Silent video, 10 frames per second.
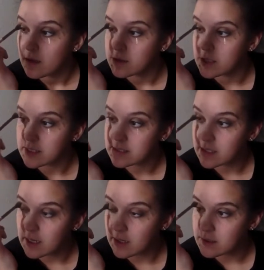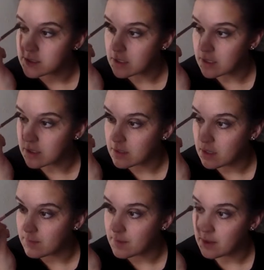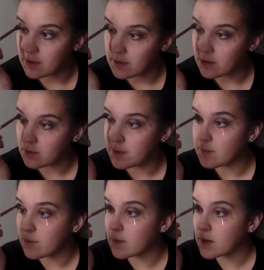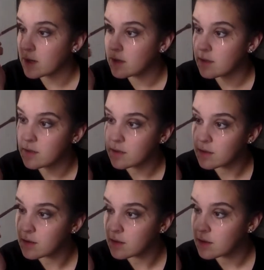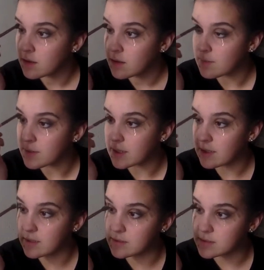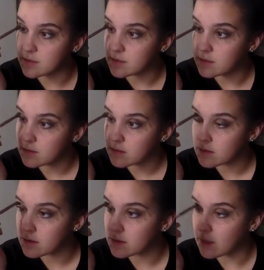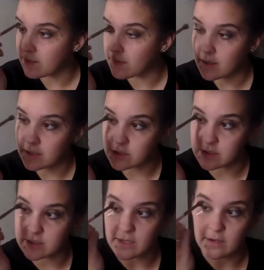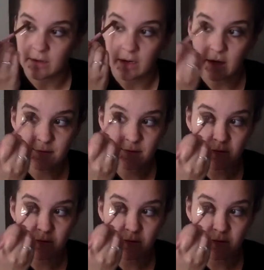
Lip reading: just to kind of darken it up a little bit more, because I feel like it's just not enough.